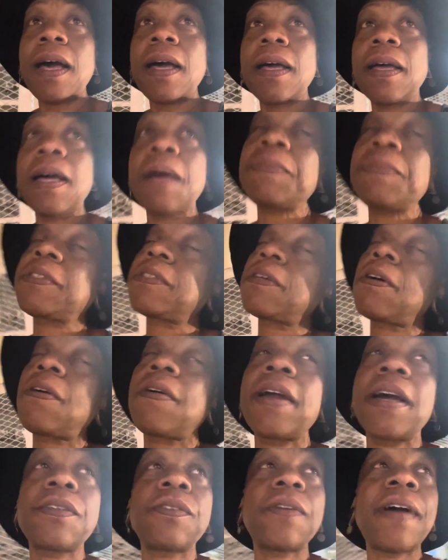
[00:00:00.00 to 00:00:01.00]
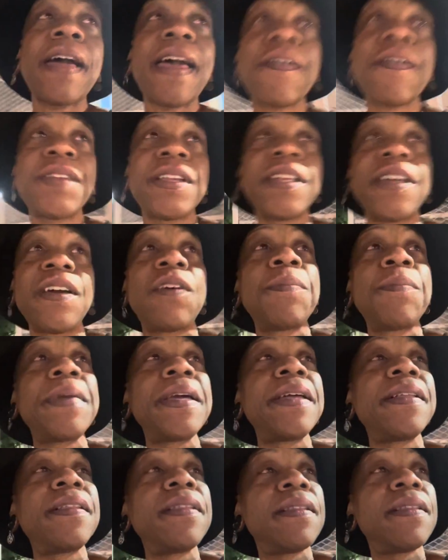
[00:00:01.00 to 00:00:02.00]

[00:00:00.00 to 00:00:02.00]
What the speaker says: I'm sorry, I don't have any on me.